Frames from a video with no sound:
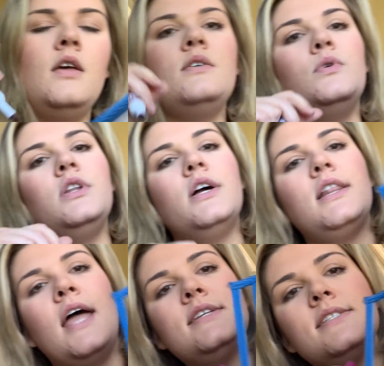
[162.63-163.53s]
It would look
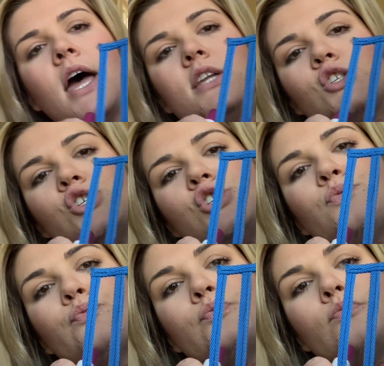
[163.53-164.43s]
like such.
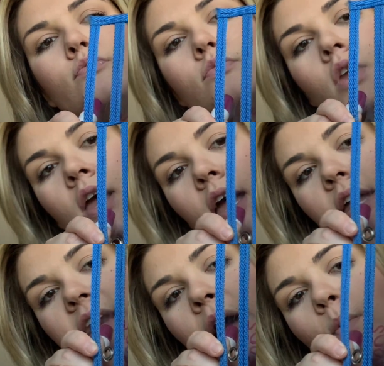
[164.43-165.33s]

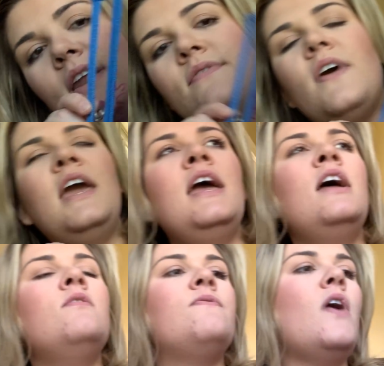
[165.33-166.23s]
Now, what if
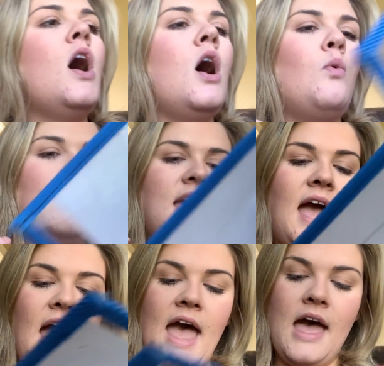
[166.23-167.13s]
in fall we
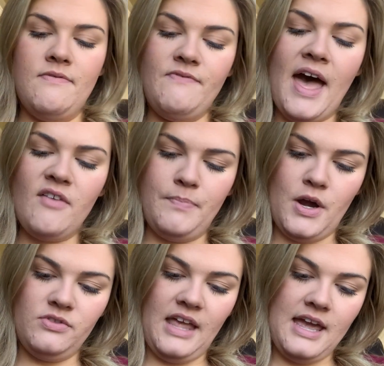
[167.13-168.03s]
have 5
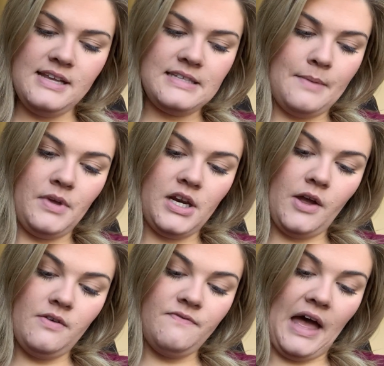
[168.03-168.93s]
birthdays? I'm going to
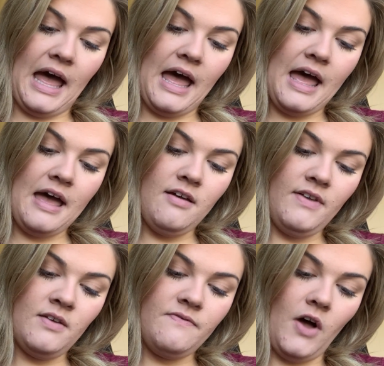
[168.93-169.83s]
go to 5
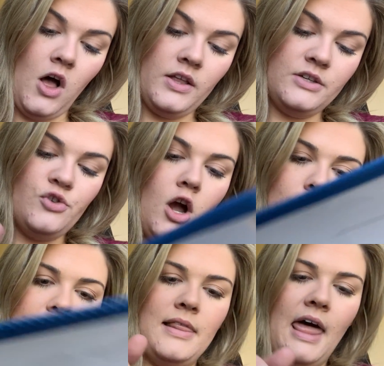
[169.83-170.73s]
in fall and draw
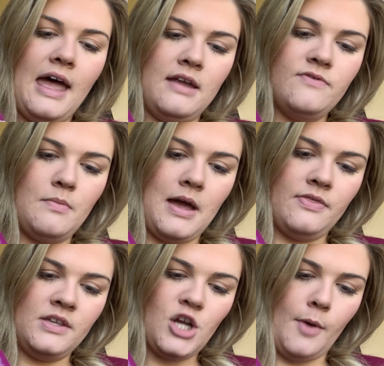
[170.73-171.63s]
my line from
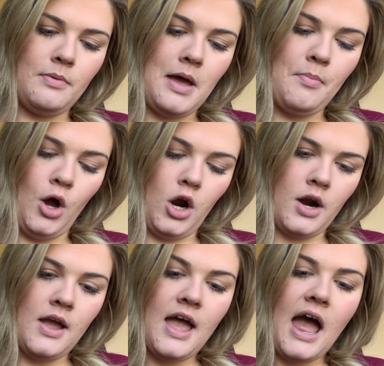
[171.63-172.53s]
the top of my
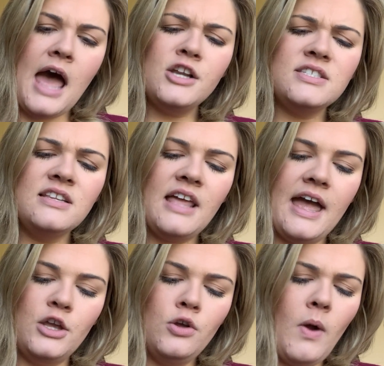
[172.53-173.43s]
bar. I just think
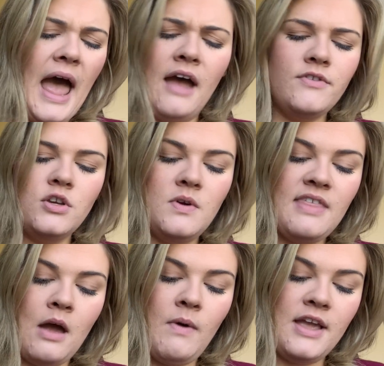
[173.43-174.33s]
that you don't have to do it
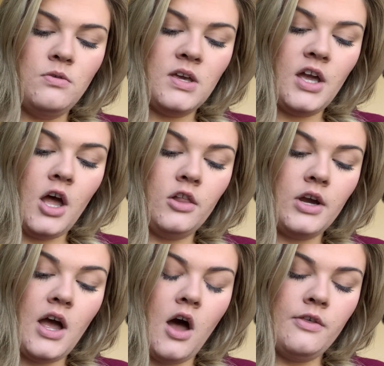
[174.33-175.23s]
that way. You can
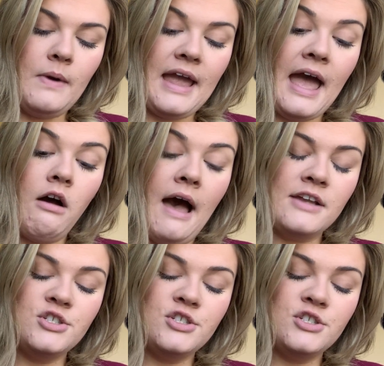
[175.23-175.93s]
color it all the way out.